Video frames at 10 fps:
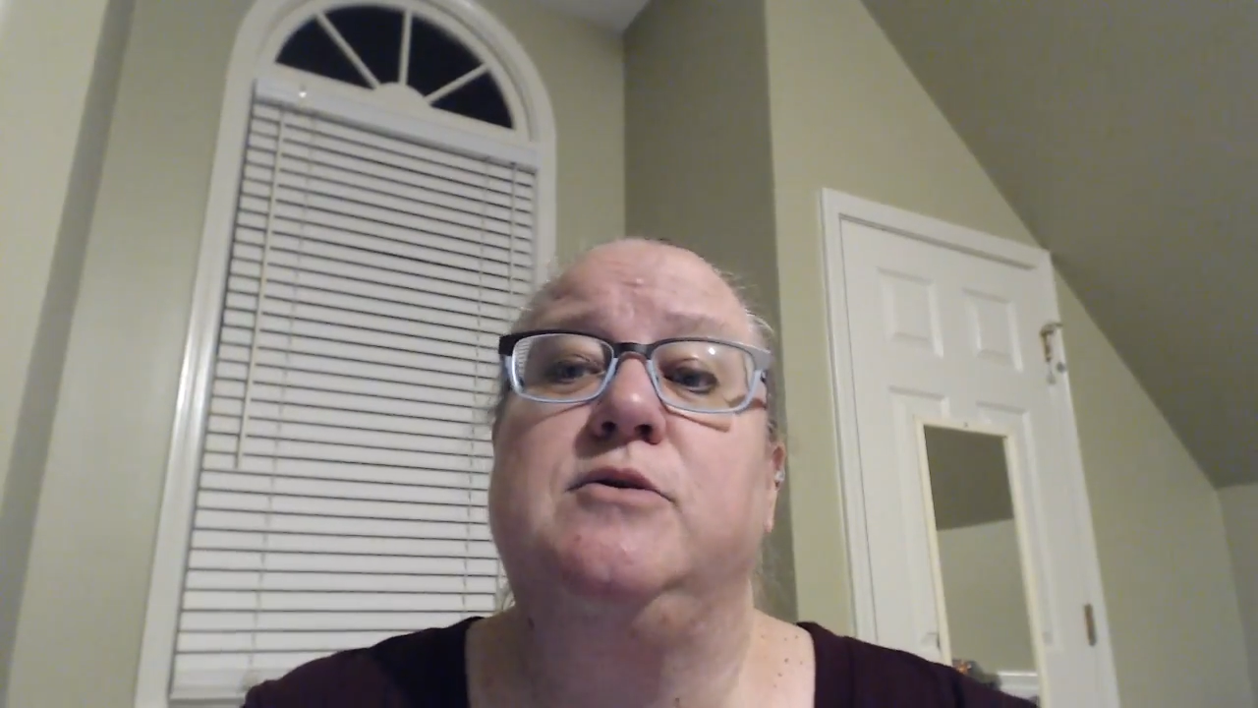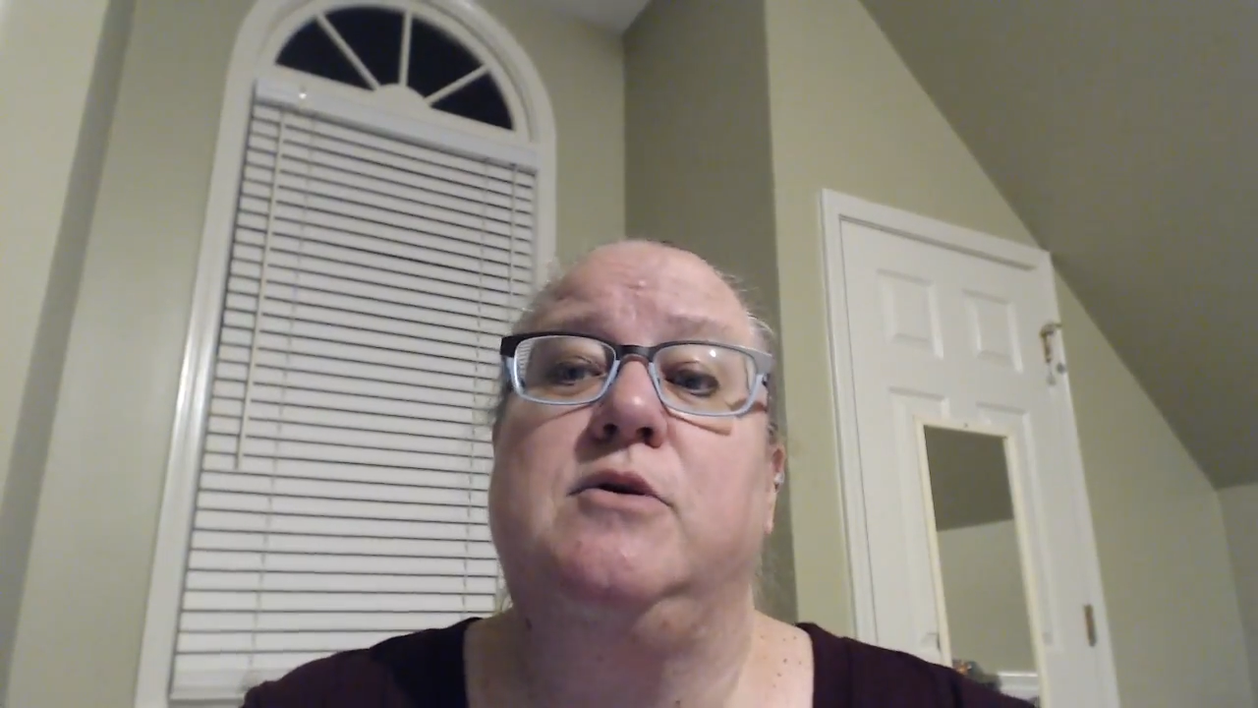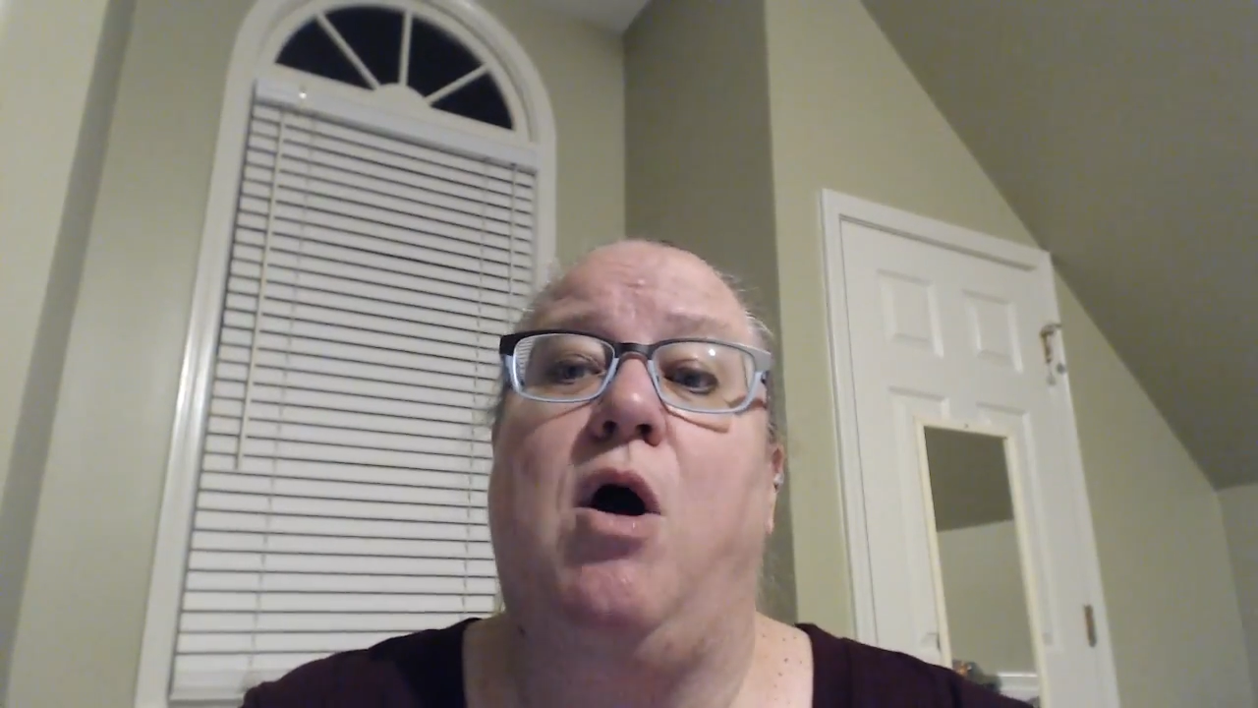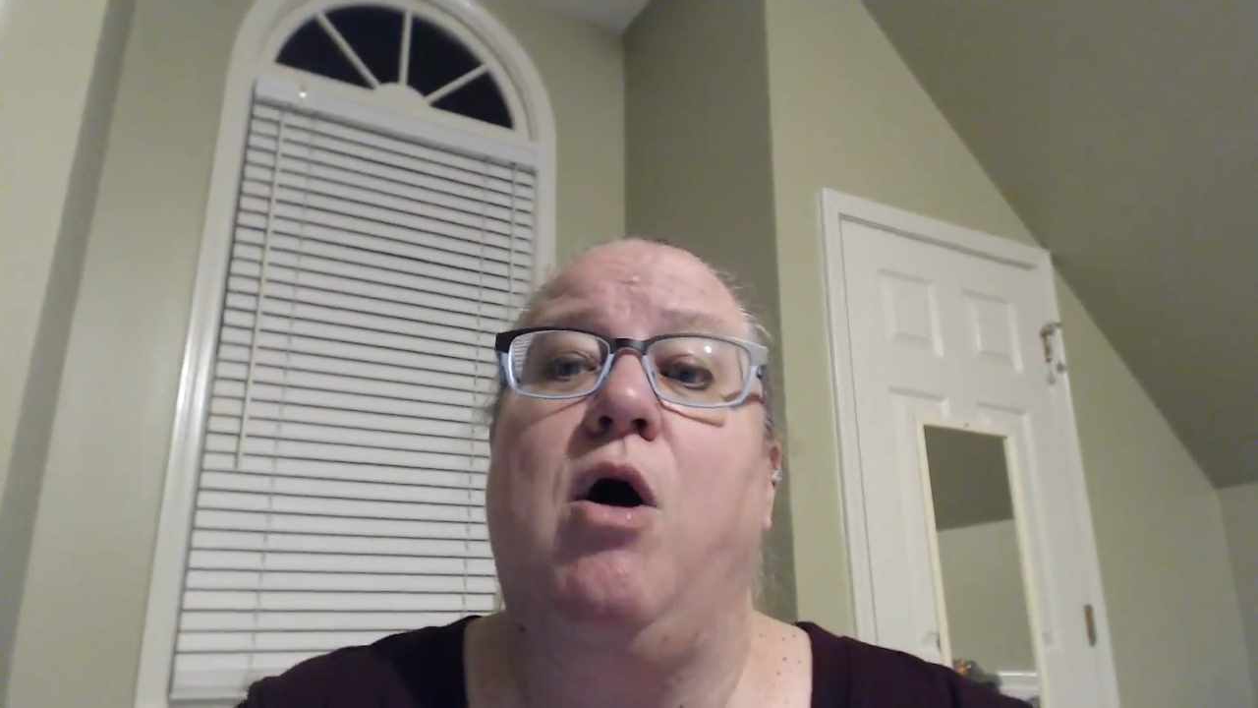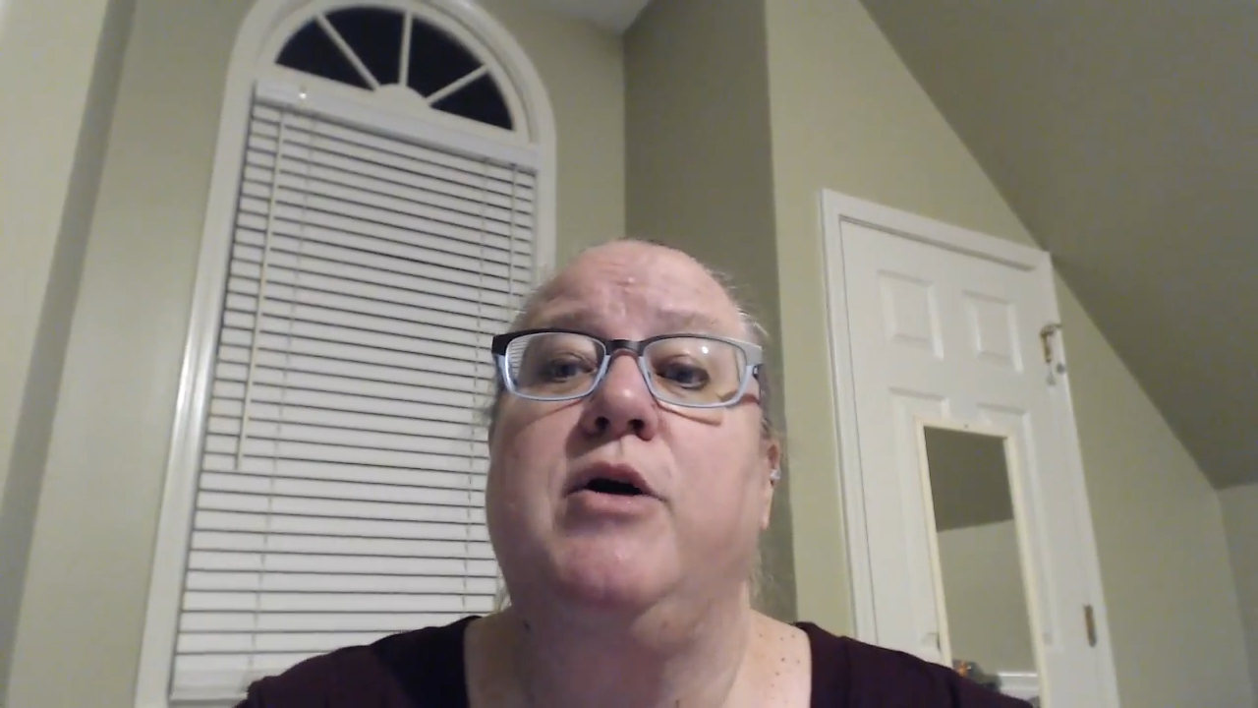hard